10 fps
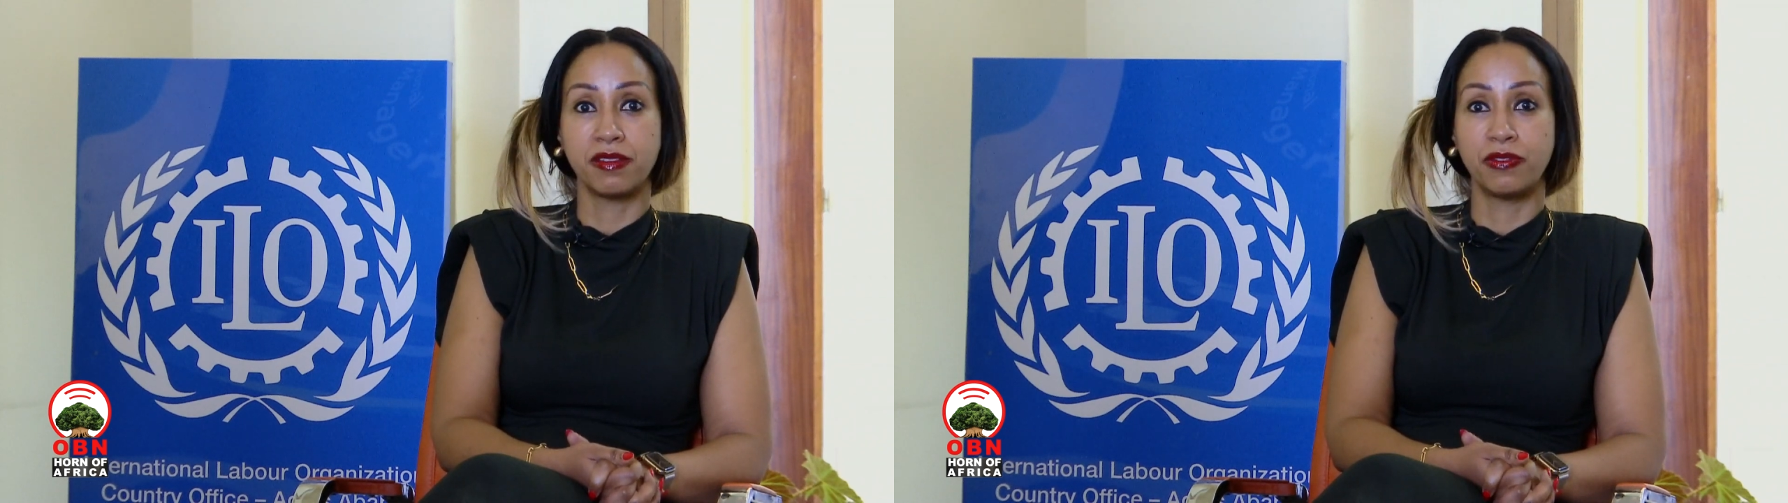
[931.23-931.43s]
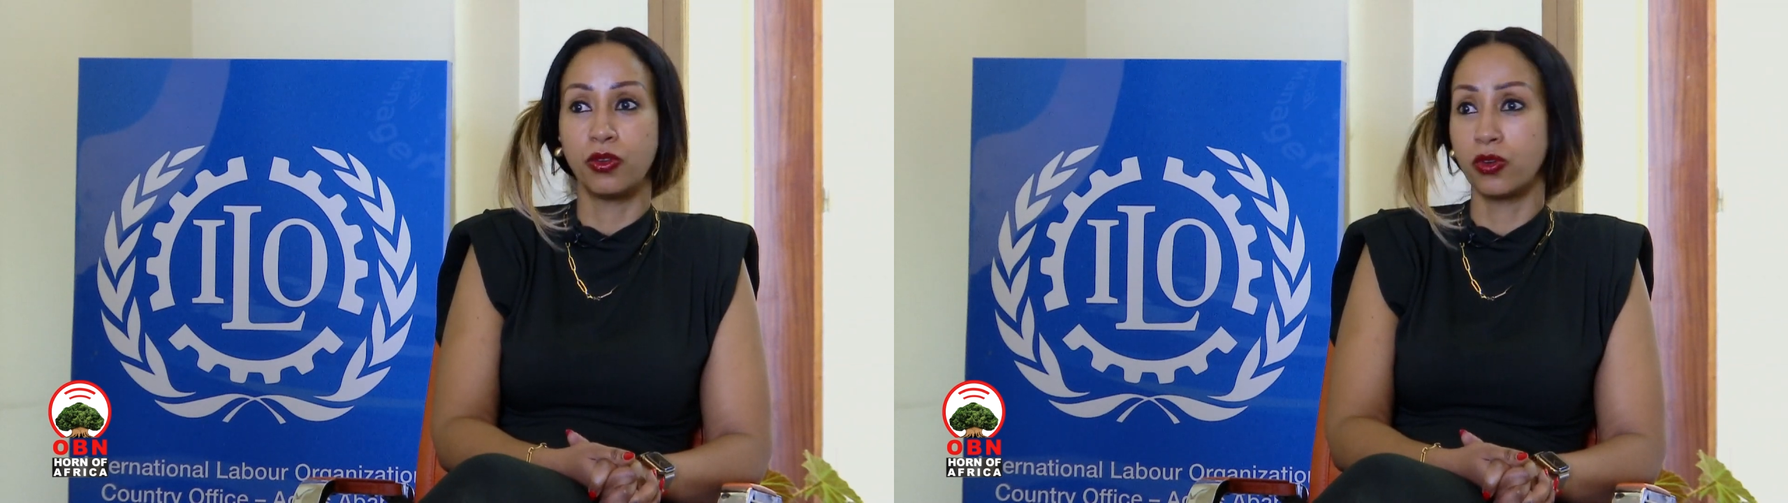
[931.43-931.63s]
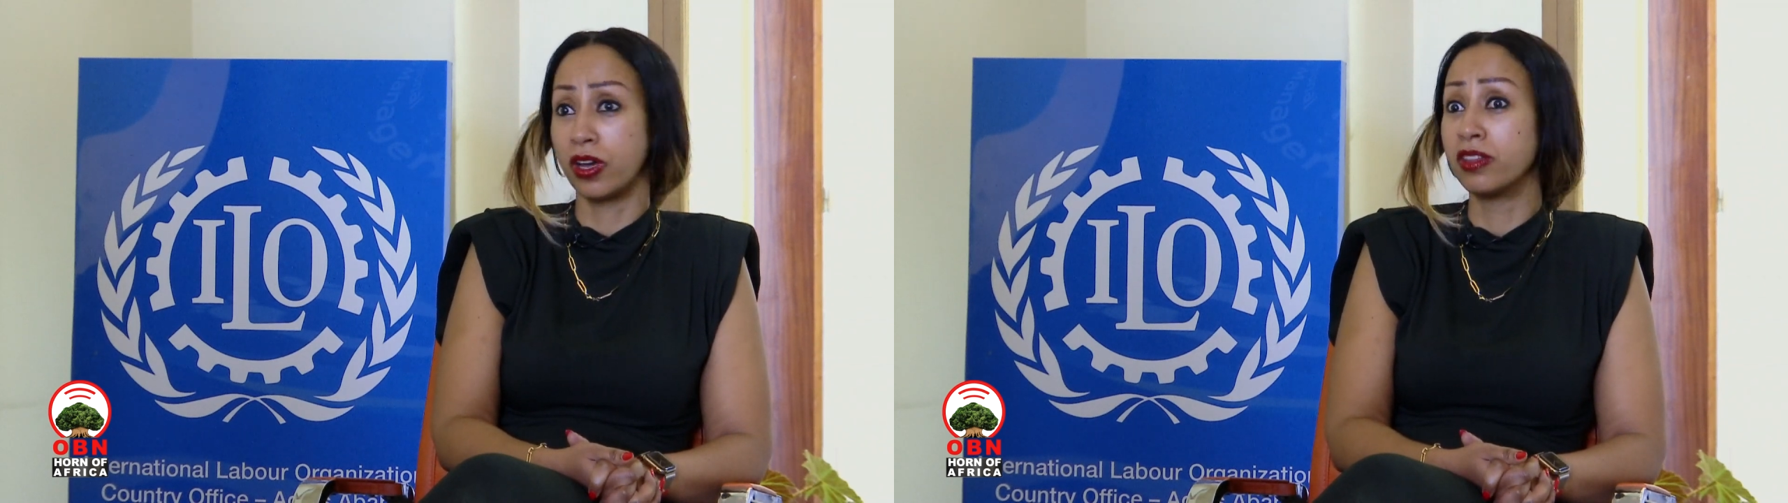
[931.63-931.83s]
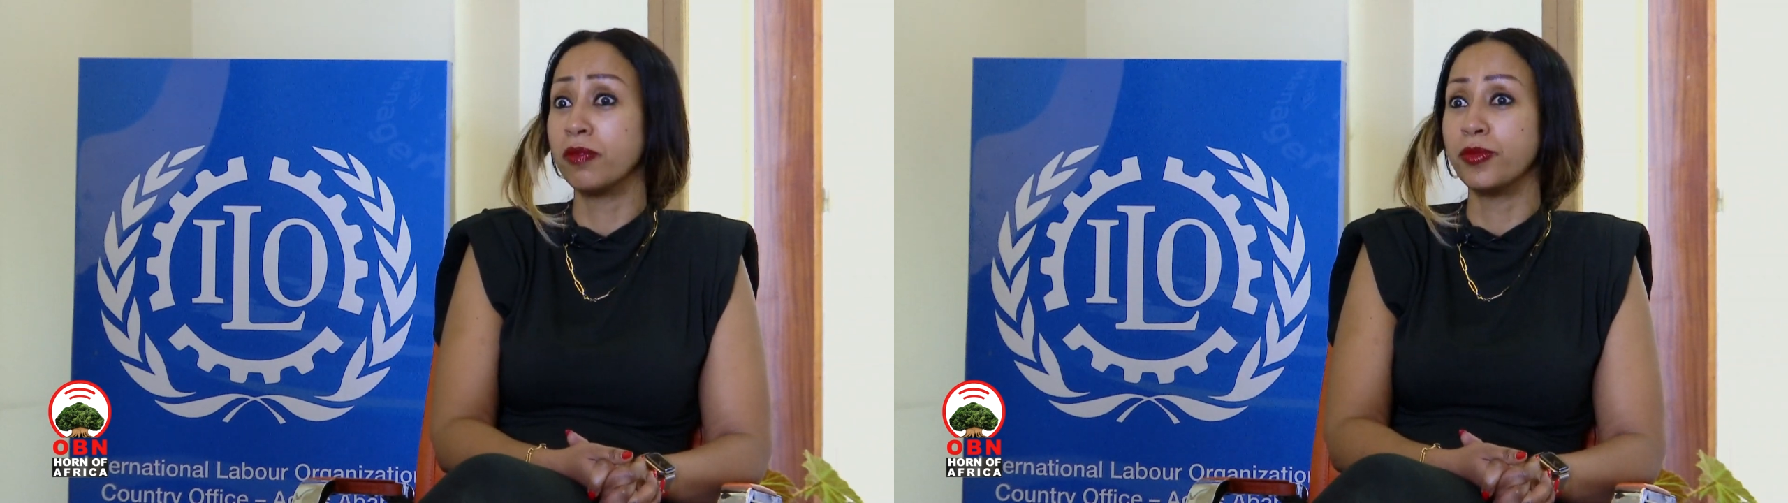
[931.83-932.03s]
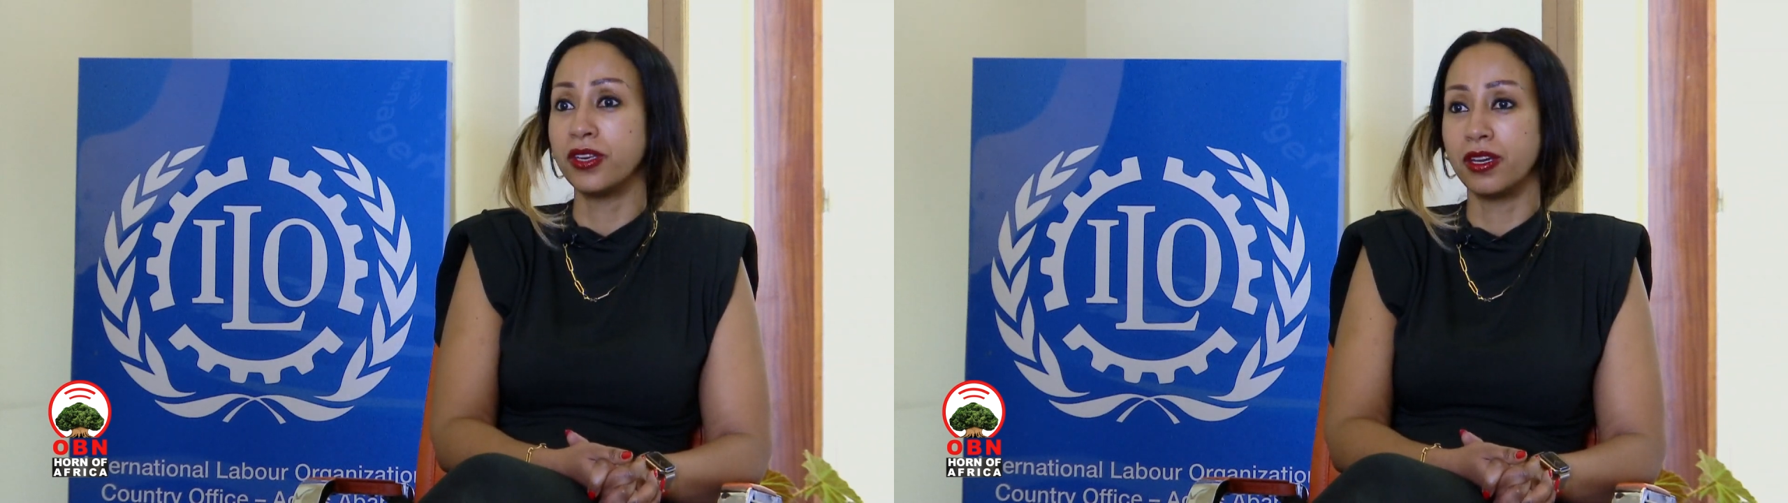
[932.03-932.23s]
if you look at
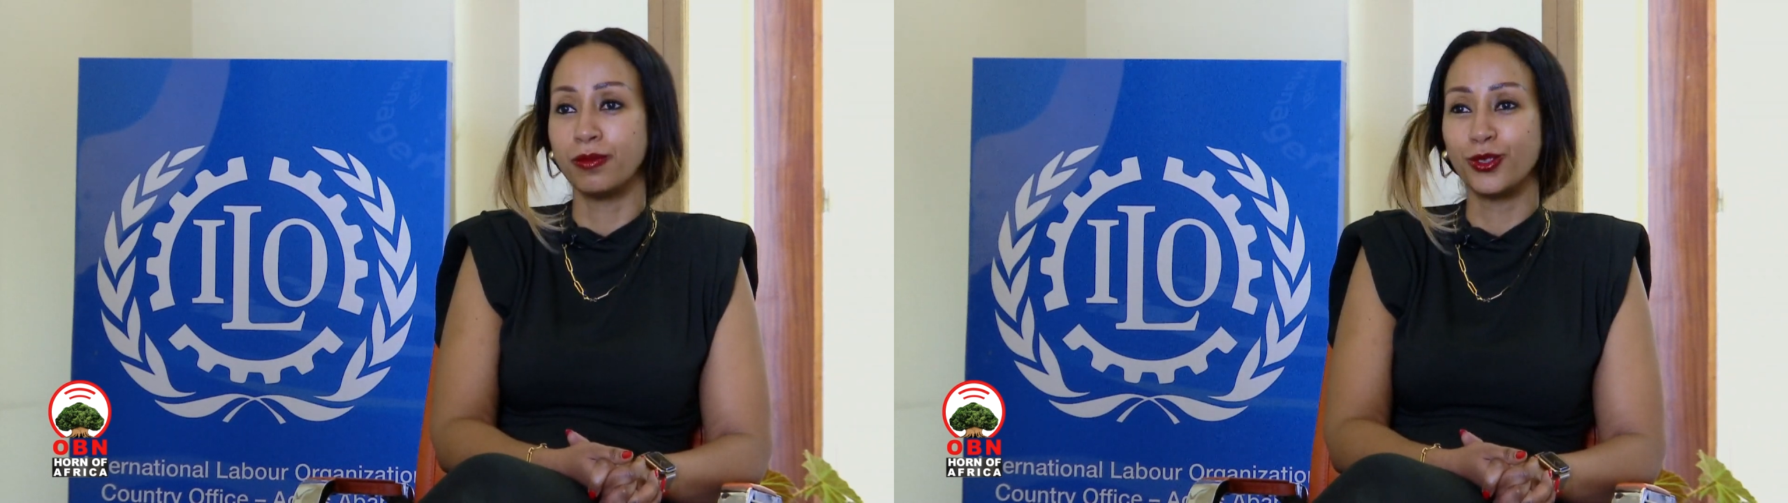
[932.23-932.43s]
the media,